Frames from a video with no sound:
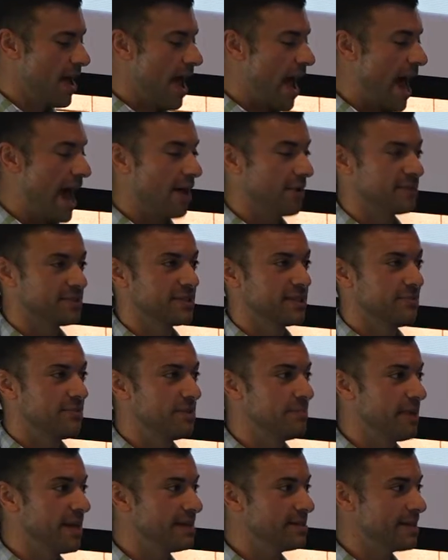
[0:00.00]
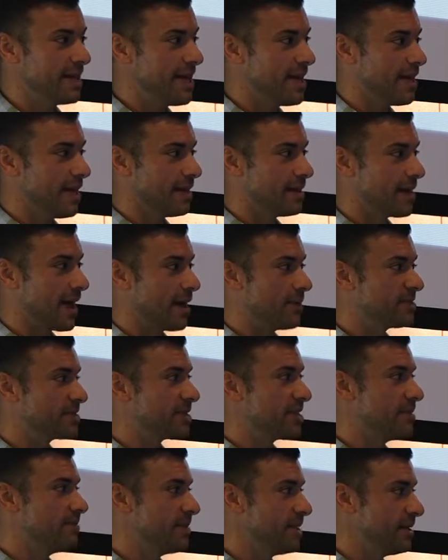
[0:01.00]
how it's going to be maintained, how it's
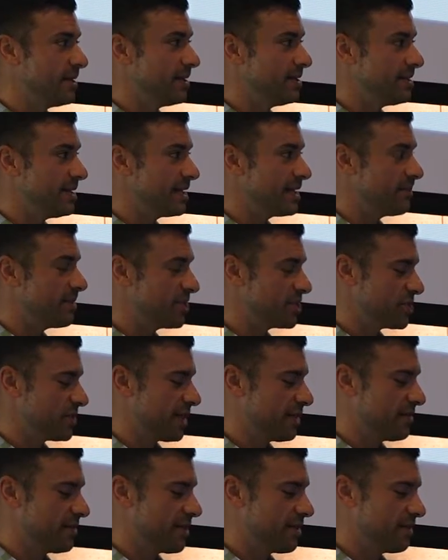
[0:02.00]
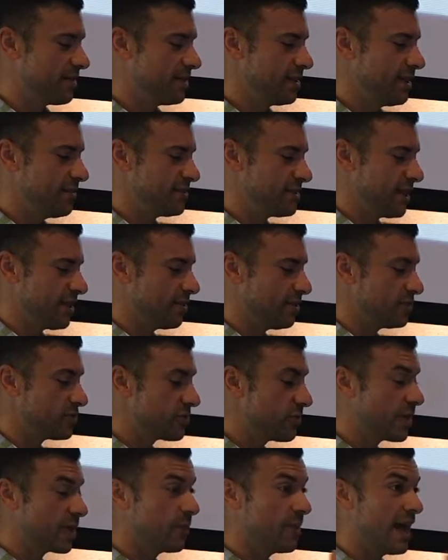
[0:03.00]
going to be decommissioned at the end of the life cycle.
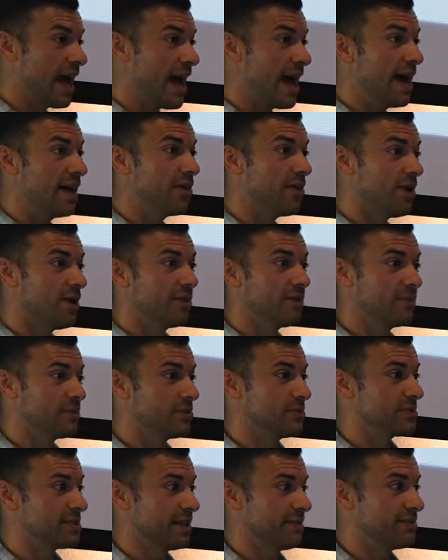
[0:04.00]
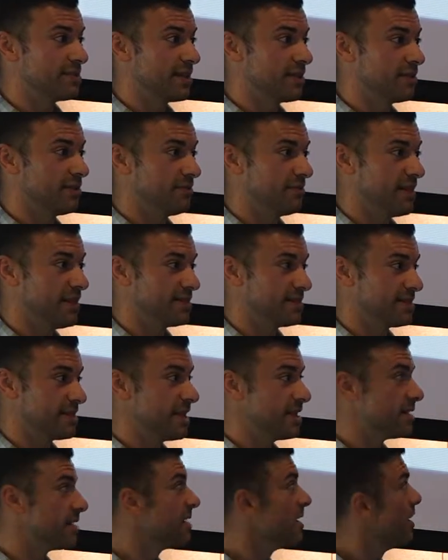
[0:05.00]
So when we add all of those life cycle phases
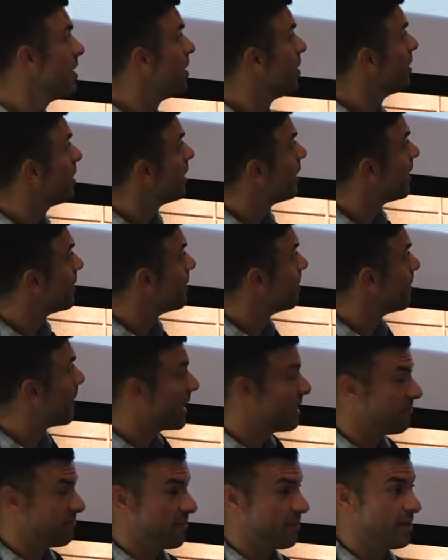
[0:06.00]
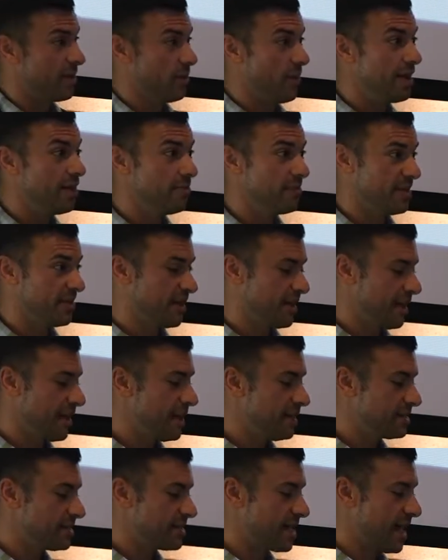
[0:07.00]
in, it might very well be the case